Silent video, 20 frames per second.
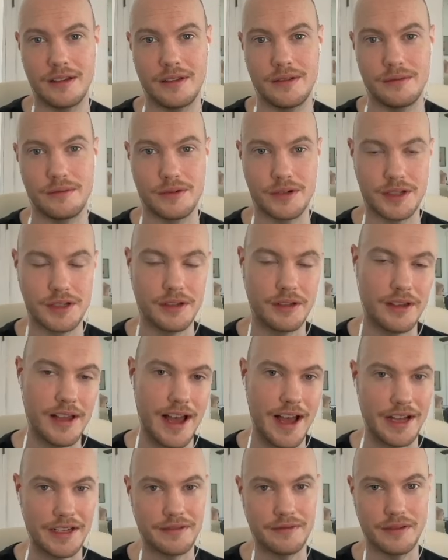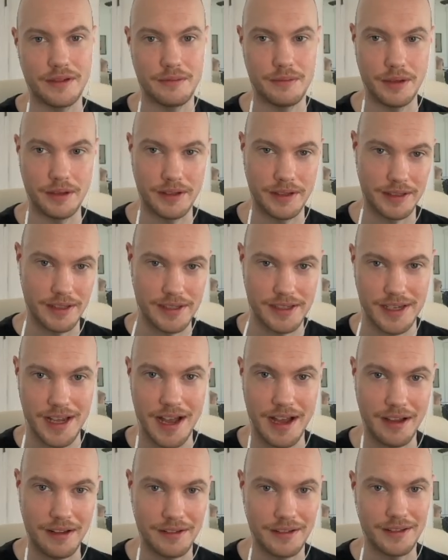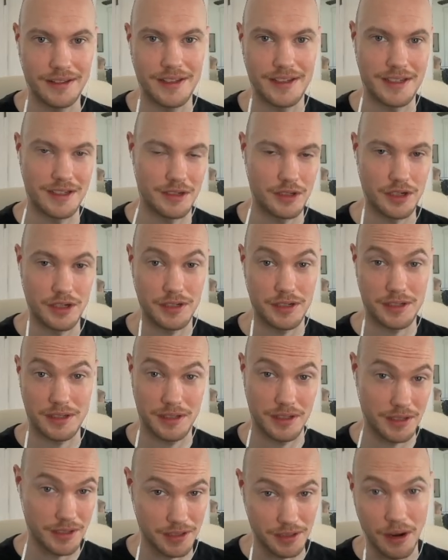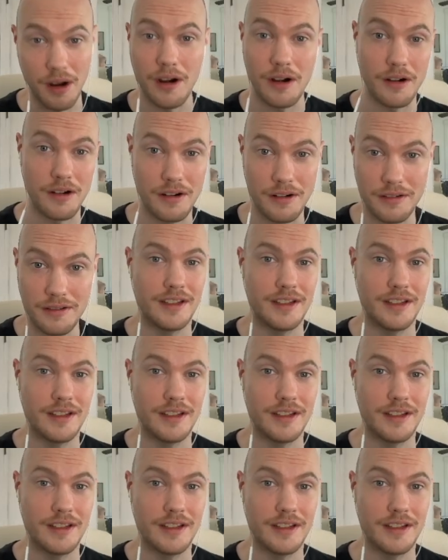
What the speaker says: We're still actively building this out. This is just the start.